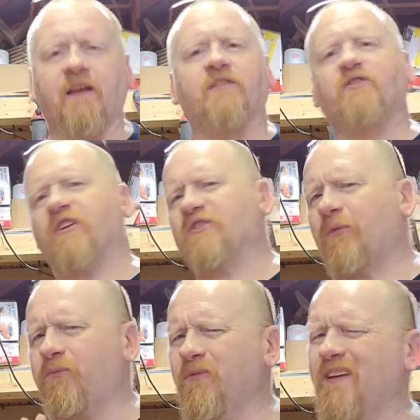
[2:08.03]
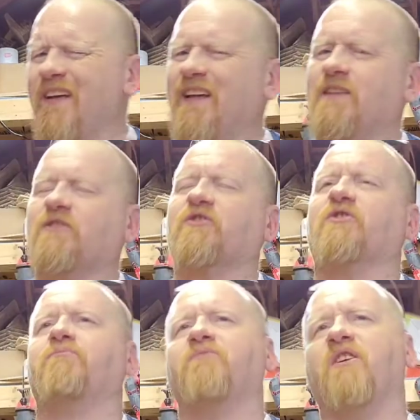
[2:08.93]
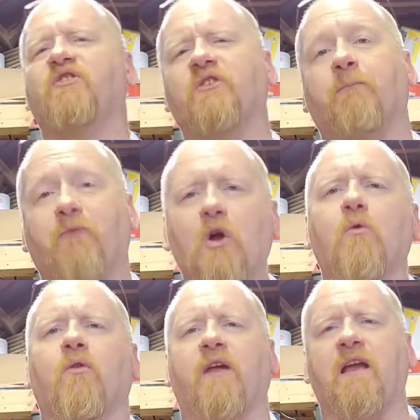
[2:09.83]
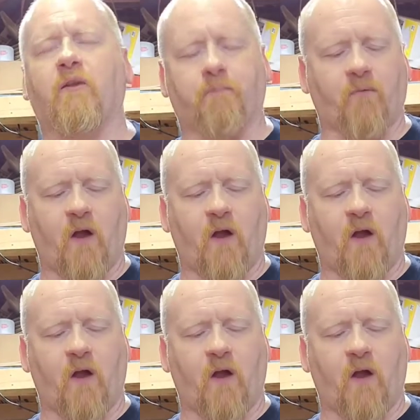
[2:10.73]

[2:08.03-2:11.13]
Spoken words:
It's just a few of the